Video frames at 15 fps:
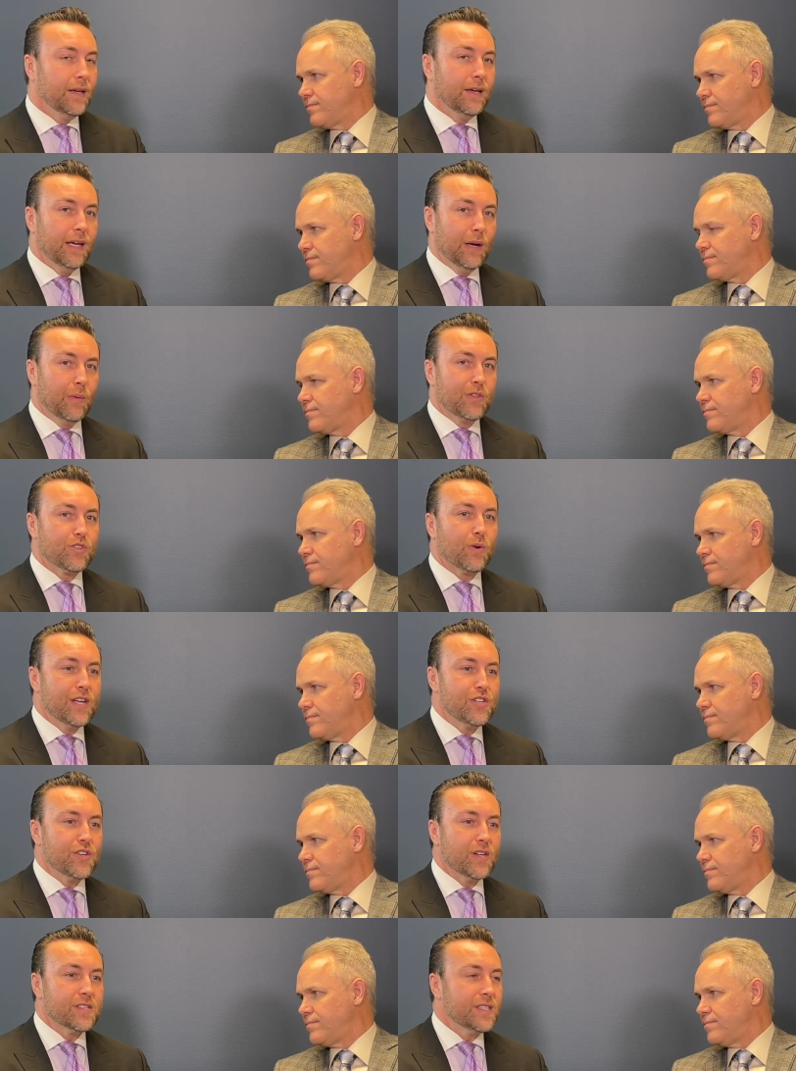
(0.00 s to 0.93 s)
Speaker 1: And with
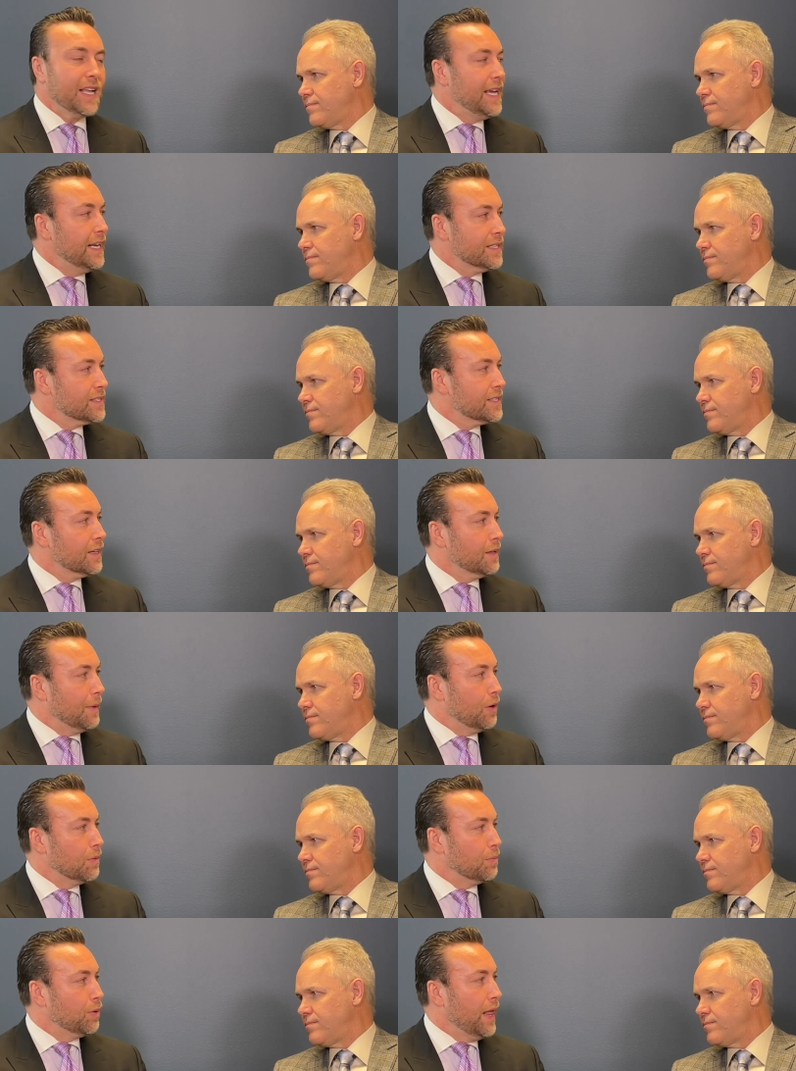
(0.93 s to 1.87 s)
Trajan Estate, it's still
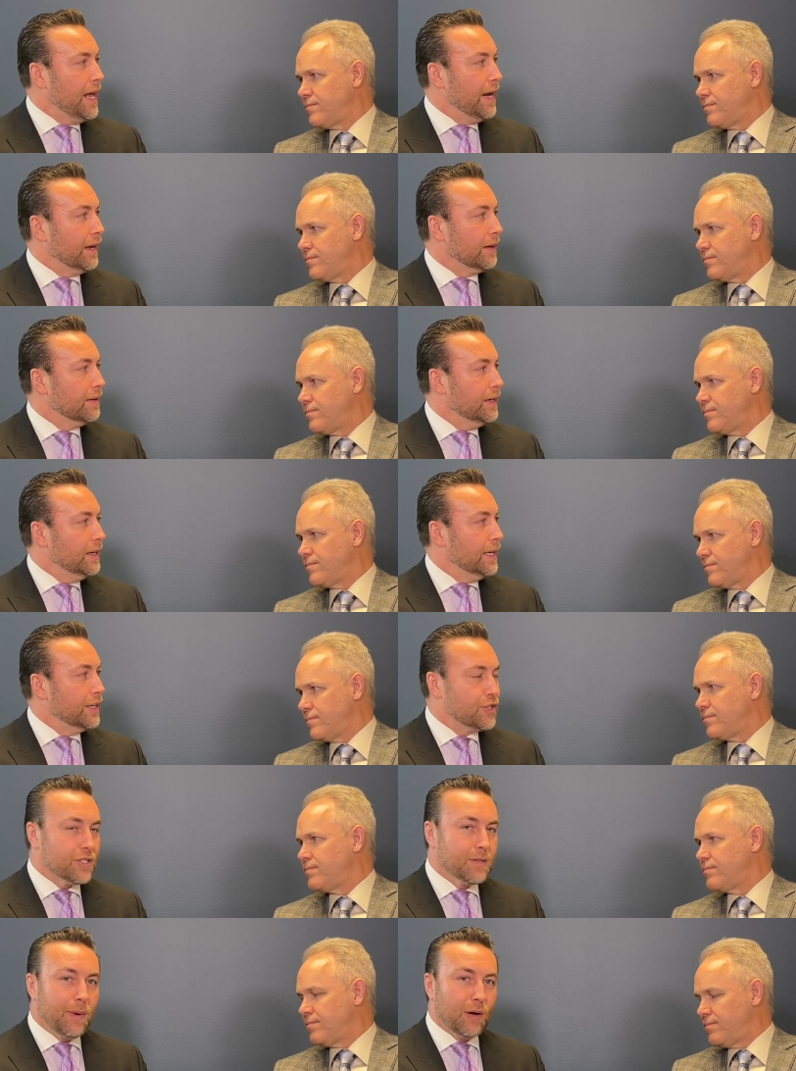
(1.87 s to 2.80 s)
about planning. It's
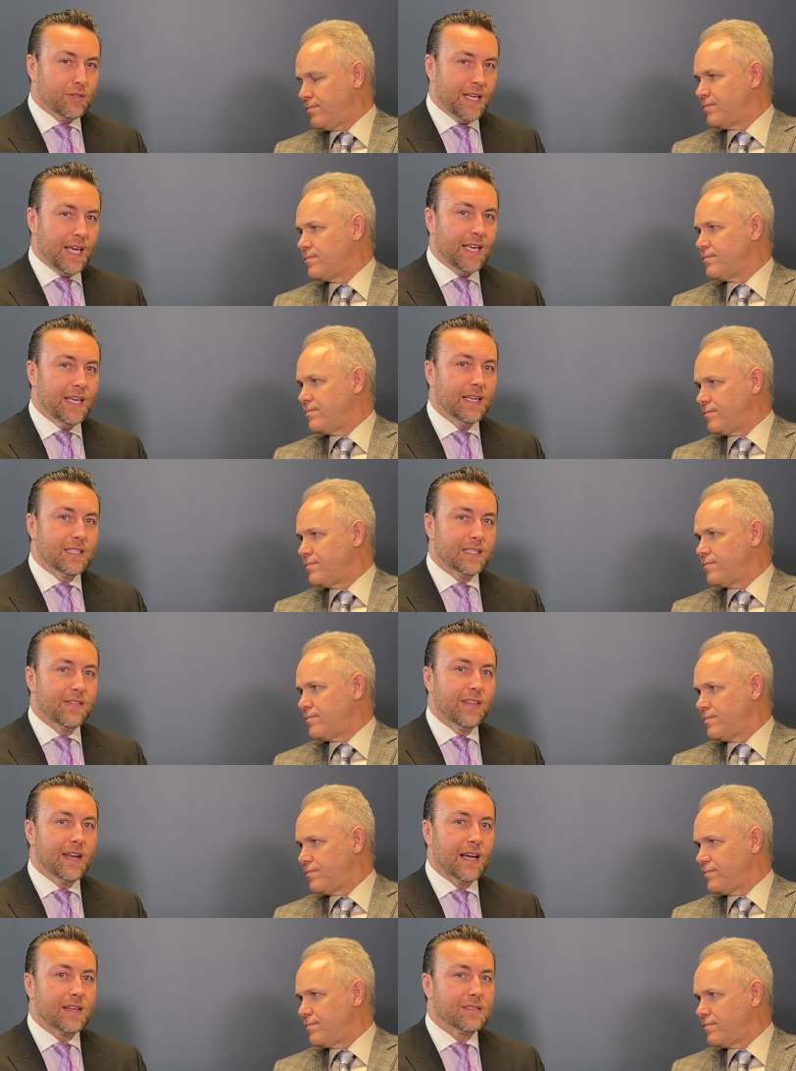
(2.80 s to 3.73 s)
just about taking it to the
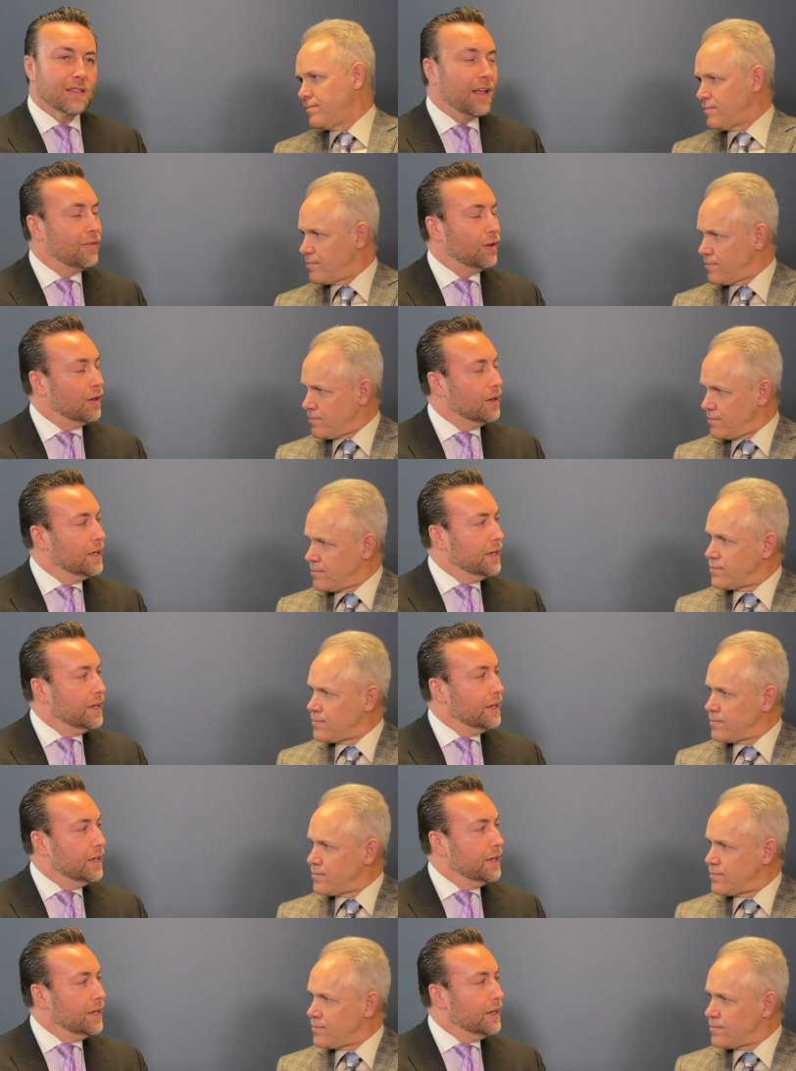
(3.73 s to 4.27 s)
next level.